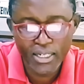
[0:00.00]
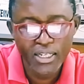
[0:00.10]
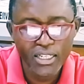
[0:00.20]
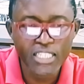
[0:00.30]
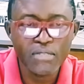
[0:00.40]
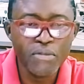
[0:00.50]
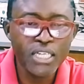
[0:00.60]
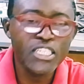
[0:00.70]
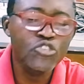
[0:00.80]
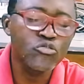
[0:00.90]
It makes
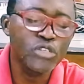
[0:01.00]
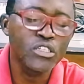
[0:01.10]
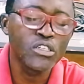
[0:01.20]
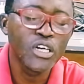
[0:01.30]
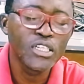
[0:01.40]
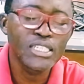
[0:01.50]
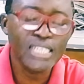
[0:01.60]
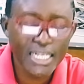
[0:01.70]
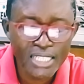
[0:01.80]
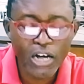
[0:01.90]
it to be
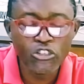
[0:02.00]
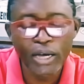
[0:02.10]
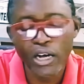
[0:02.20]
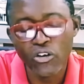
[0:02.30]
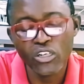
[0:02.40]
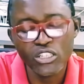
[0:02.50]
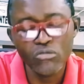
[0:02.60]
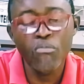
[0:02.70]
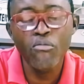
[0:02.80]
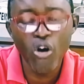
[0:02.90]
sent out by algorithm
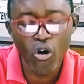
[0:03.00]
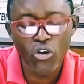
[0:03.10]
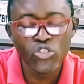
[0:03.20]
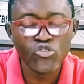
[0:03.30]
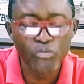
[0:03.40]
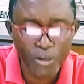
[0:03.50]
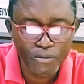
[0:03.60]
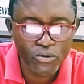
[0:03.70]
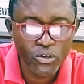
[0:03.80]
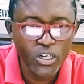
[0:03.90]
more to people.
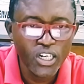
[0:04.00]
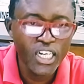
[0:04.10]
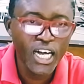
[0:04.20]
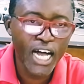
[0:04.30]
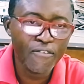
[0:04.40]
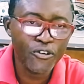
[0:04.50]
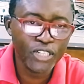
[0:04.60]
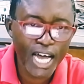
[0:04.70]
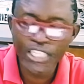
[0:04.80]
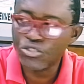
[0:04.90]
And for
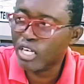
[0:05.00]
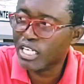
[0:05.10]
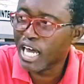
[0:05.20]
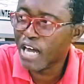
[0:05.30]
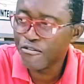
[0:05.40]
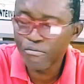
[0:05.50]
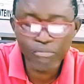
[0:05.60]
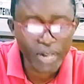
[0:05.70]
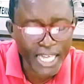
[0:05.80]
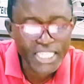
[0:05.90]
that, you can have
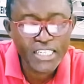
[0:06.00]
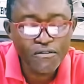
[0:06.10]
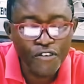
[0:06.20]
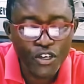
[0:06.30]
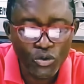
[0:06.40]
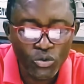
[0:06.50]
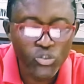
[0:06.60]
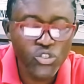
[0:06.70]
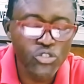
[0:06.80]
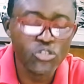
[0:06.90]
plenty
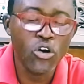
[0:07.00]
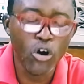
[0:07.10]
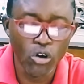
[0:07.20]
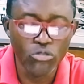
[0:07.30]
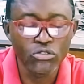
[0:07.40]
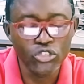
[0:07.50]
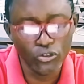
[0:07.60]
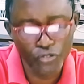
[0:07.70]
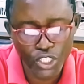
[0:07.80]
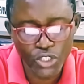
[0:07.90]
views on your
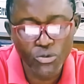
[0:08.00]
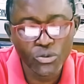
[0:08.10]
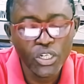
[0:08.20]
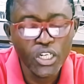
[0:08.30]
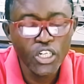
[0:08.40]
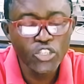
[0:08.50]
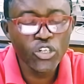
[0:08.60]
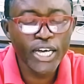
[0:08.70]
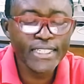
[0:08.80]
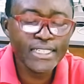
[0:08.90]
video. So you
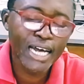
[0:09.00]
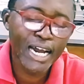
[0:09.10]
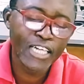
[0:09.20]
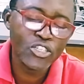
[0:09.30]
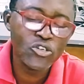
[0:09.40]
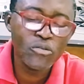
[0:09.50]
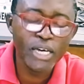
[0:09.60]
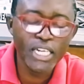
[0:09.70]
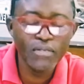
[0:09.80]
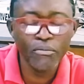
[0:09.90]
can see are so
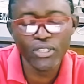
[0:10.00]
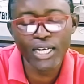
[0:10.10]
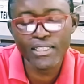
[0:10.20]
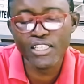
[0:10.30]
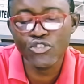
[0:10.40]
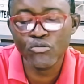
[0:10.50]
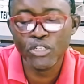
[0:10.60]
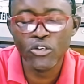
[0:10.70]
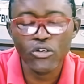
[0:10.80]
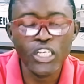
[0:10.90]
many important things to be
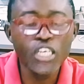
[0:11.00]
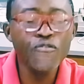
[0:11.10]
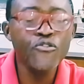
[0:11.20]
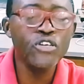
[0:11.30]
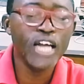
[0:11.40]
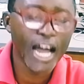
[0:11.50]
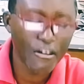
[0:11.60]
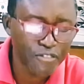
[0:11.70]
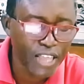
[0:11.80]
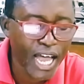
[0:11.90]
done, even
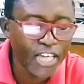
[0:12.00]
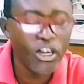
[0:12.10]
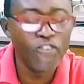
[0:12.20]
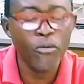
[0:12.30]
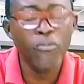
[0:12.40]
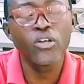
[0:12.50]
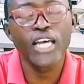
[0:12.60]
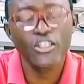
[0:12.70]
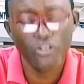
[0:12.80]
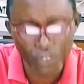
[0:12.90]
after you have uploaded
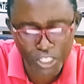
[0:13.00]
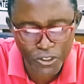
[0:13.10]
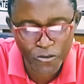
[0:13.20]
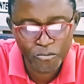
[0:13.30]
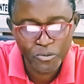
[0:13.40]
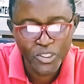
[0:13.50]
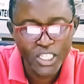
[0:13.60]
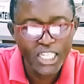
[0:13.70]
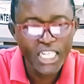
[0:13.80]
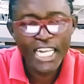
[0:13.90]
your video.
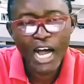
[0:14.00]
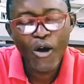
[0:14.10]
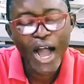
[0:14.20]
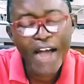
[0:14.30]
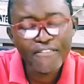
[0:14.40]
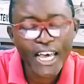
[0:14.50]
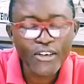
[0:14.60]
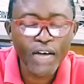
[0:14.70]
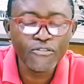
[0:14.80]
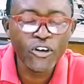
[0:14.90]
Now, after you
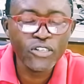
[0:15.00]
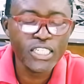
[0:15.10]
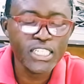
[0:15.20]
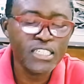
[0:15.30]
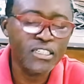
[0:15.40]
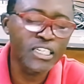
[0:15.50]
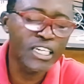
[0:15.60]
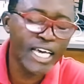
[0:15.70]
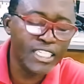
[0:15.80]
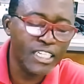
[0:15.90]
have done this, in
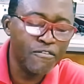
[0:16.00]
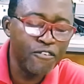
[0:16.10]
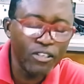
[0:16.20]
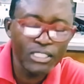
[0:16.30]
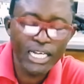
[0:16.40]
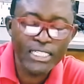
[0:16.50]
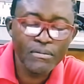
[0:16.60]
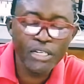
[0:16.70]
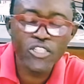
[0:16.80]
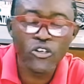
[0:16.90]
the first 30
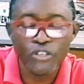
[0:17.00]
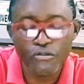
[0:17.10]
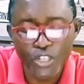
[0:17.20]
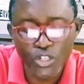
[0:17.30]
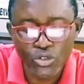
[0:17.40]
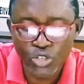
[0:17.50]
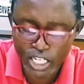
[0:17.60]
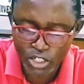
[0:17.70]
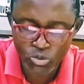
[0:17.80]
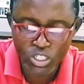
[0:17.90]
minutes of the video, you can
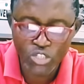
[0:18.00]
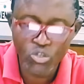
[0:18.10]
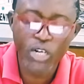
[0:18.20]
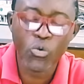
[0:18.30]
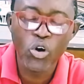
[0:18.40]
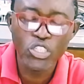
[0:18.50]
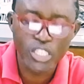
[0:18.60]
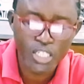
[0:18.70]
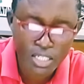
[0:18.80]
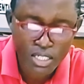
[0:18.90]
do this. You can watch it.